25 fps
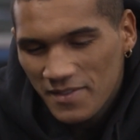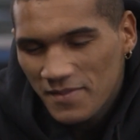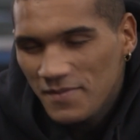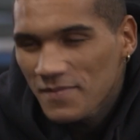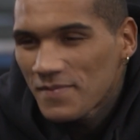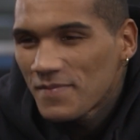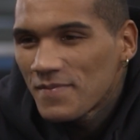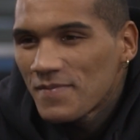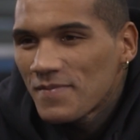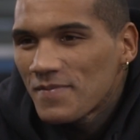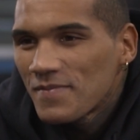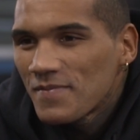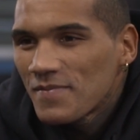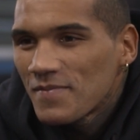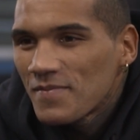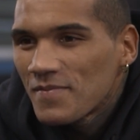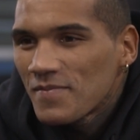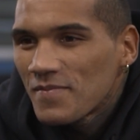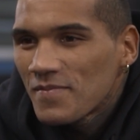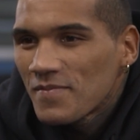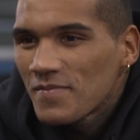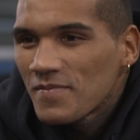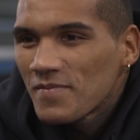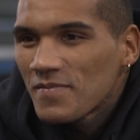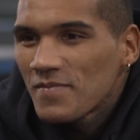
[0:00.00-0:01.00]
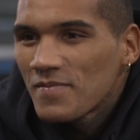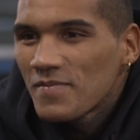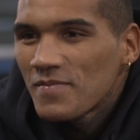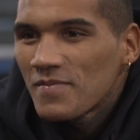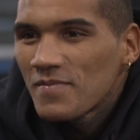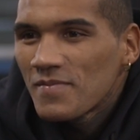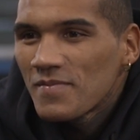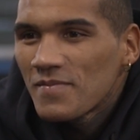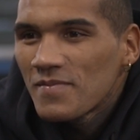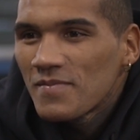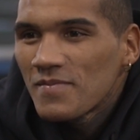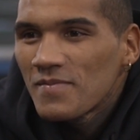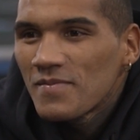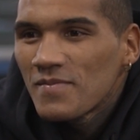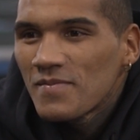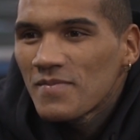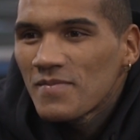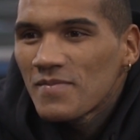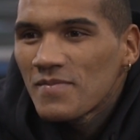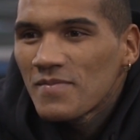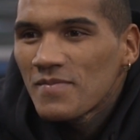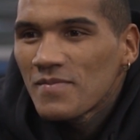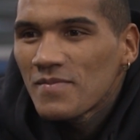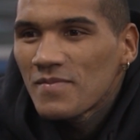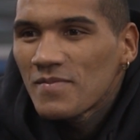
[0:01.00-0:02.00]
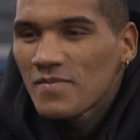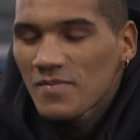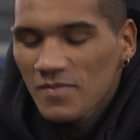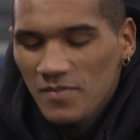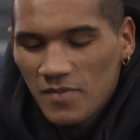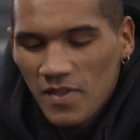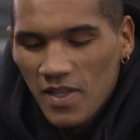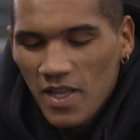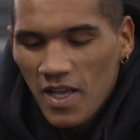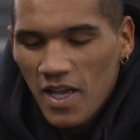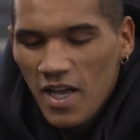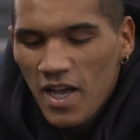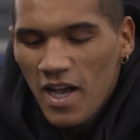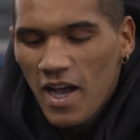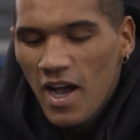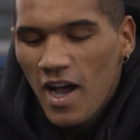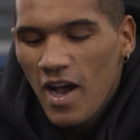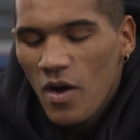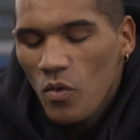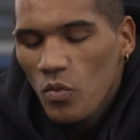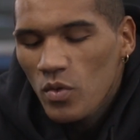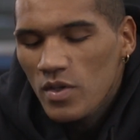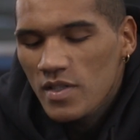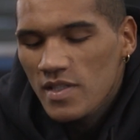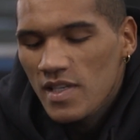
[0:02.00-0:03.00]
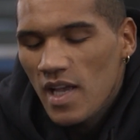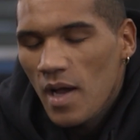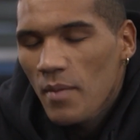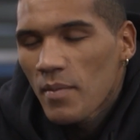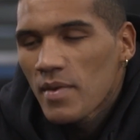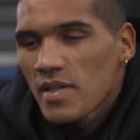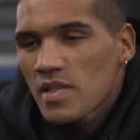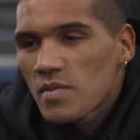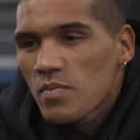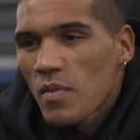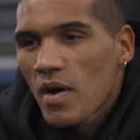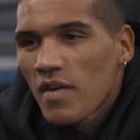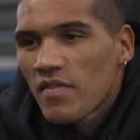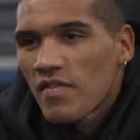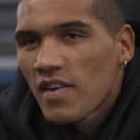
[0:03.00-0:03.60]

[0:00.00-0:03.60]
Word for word: Would you say you're much, you're in, much into your fashion? Uh, I would say I'm into my